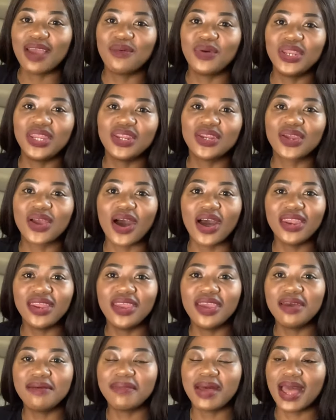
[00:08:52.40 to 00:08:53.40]
When it got
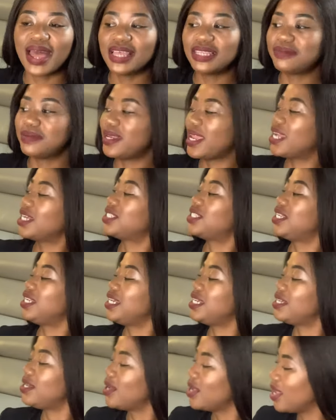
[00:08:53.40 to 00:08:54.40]
here, my husband
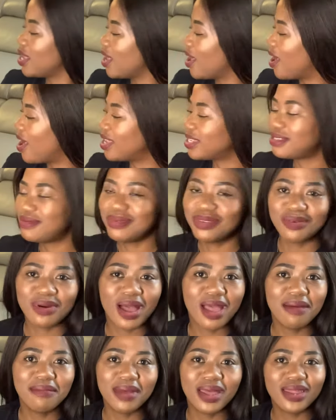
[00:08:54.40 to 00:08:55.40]
actually asked me, why
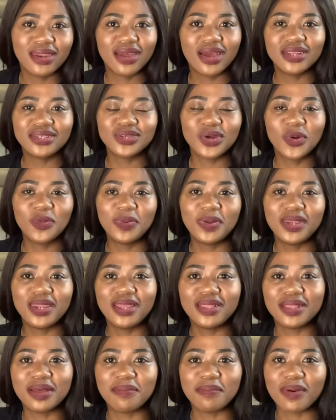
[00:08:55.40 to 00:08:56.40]
am I not
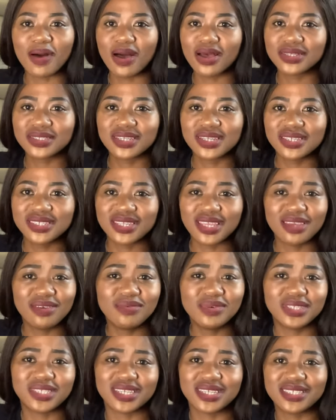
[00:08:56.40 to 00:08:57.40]
opening the box? Because he
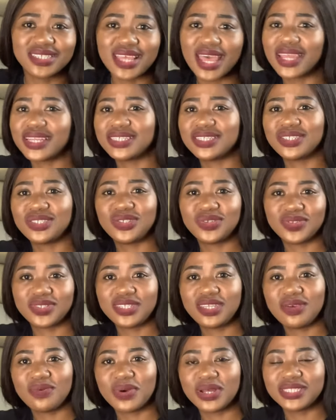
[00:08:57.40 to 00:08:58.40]
was excited to
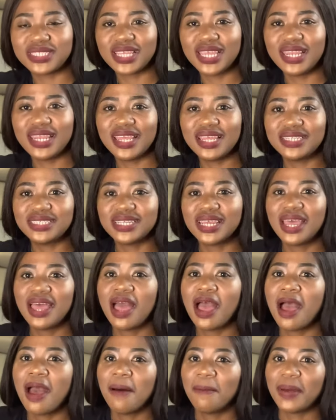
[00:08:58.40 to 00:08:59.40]
see what's in it.
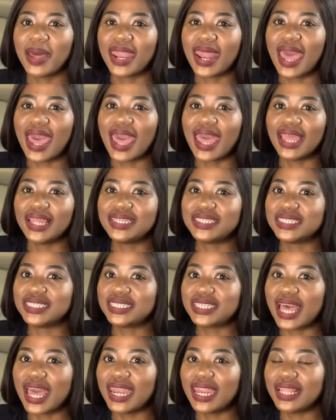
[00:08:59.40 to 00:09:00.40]
But I
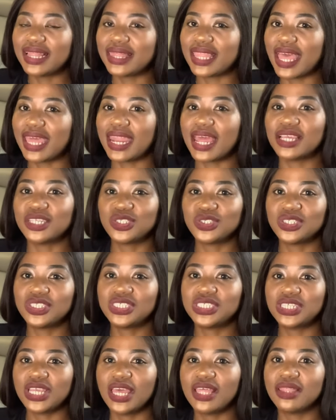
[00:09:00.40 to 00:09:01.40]
decided that I should
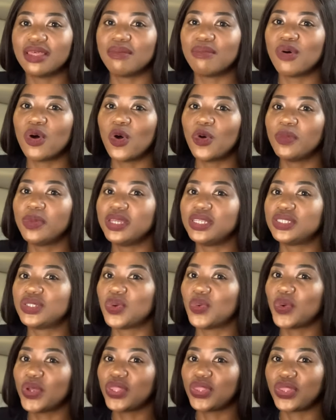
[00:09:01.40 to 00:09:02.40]
share the moment
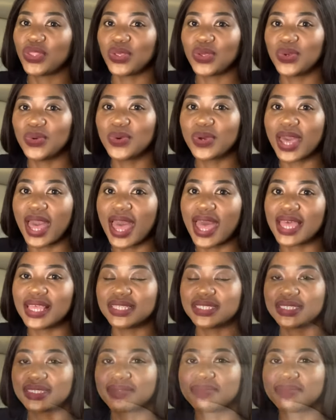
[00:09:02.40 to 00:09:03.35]
with you guys.